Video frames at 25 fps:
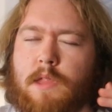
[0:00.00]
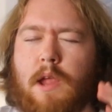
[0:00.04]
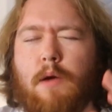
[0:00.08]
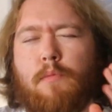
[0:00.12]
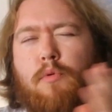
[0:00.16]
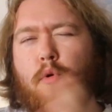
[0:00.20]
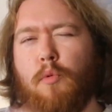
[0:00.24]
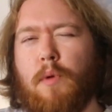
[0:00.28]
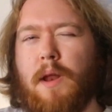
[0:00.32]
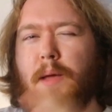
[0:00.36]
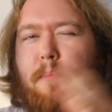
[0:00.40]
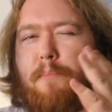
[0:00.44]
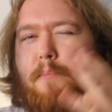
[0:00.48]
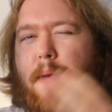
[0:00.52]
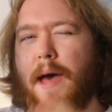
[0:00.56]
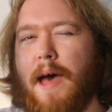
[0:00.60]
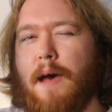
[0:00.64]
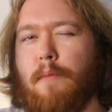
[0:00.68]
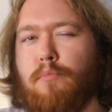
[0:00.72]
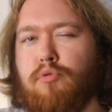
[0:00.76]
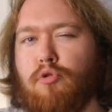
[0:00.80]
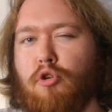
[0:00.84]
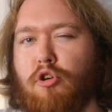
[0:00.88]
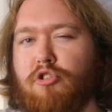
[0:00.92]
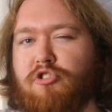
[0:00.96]
there are probably
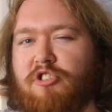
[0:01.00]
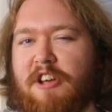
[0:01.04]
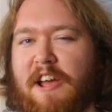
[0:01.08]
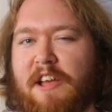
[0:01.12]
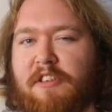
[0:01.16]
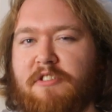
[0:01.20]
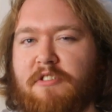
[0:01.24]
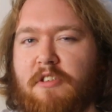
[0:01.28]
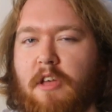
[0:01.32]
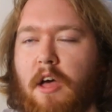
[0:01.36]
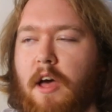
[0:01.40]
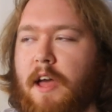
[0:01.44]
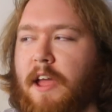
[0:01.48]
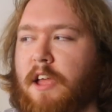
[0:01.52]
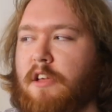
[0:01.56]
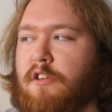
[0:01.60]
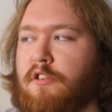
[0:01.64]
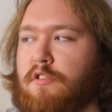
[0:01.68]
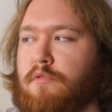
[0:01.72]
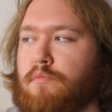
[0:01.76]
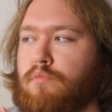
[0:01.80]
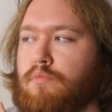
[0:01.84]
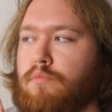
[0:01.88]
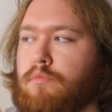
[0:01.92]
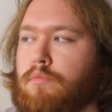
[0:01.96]
better projects that
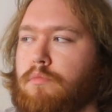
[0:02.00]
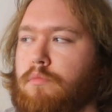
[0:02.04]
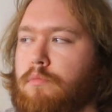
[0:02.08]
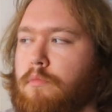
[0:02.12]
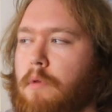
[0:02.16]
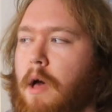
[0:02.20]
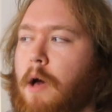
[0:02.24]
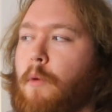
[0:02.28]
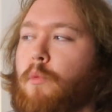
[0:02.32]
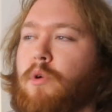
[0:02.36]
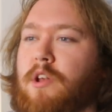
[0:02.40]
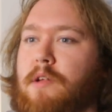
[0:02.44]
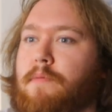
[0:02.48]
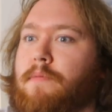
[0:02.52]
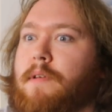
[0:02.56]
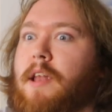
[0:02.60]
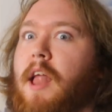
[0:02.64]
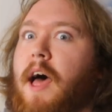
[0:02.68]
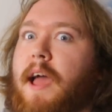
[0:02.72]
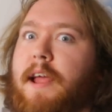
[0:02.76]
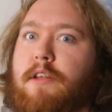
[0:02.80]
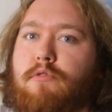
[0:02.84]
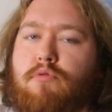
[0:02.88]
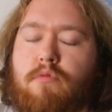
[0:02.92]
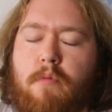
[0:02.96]
I would have
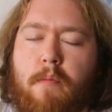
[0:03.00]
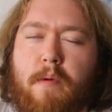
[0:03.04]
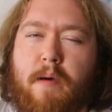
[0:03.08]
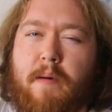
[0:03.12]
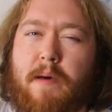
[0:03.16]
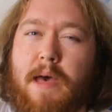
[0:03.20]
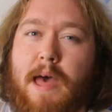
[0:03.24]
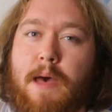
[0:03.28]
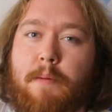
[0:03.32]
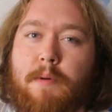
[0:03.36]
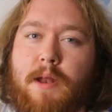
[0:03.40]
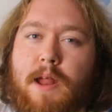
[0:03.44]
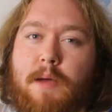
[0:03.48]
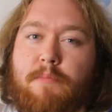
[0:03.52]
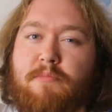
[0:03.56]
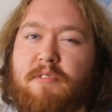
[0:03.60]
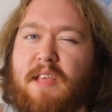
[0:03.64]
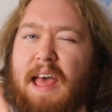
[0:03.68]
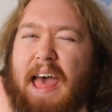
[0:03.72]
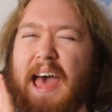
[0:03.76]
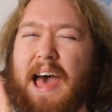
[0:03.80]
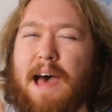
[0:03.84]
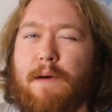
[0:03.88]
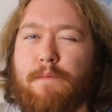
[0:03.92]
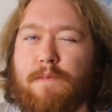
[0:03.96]
liked from Eminem to
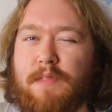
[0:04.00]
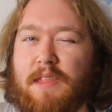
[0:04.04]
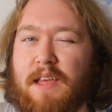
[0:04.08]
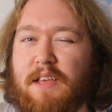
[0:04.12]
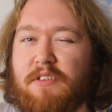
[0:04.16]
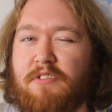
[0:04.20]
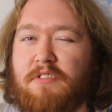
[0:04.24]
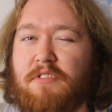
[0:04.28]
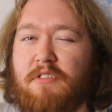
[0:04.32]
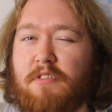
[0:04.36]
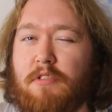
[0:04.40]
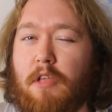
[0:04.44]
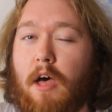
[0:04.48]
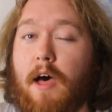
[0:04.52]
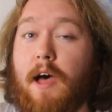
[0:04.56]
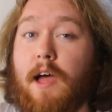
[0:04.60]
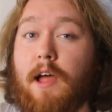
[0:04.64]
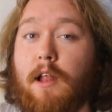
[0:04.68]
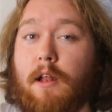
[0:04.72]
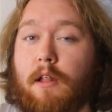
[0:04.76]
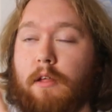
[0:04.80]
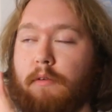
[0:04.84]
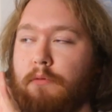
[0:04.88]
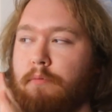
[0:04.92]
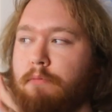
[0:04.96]
have this
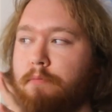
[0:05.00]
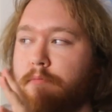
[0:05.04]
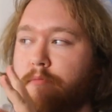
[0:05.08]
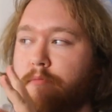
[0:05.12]
style of